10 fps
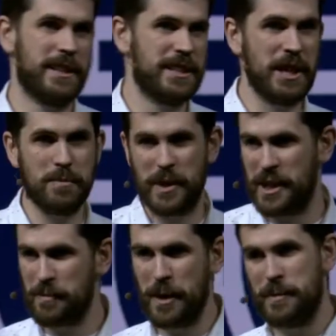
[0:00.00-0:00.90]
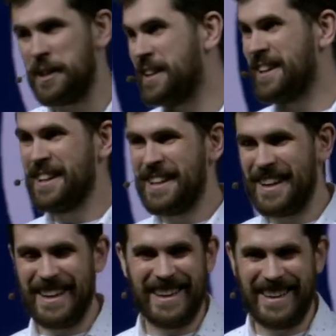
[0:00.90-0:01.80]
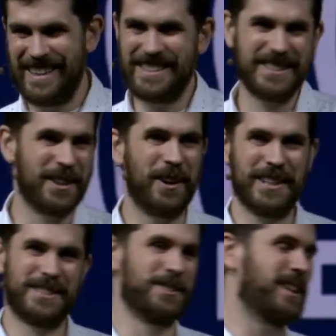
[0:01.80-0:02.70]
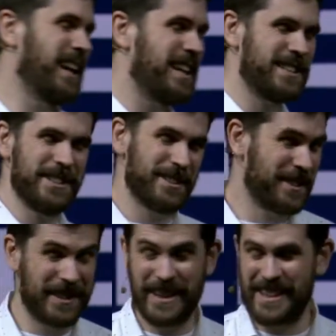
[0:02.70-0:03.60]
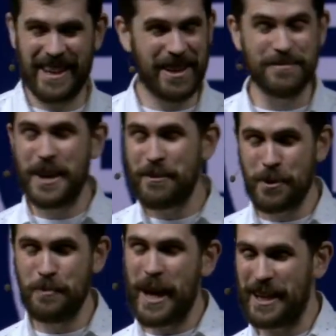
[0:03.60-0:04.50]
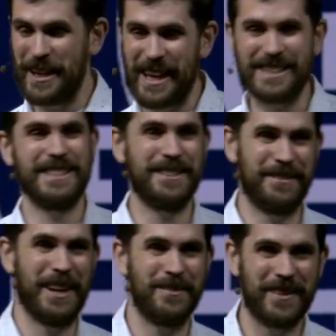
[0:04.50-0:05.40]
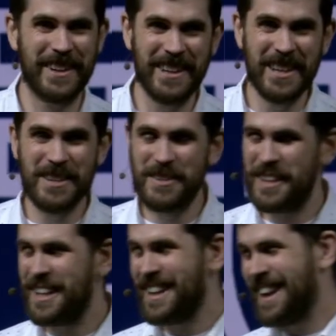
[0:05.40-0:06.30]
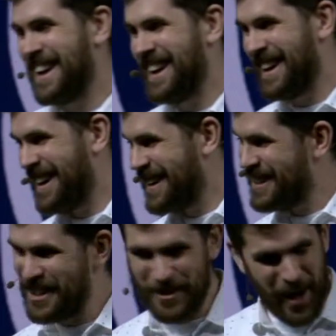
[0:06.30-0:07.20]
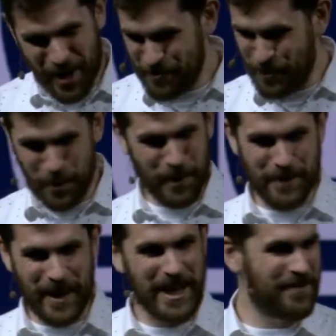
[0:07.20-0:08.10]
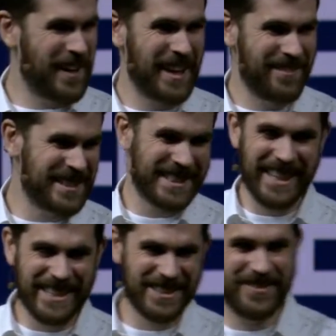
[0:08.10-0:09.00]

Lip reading: the team being maybe dishonest or lazy or something like that. I've never met a lazy developer. I've probably made bad mistakes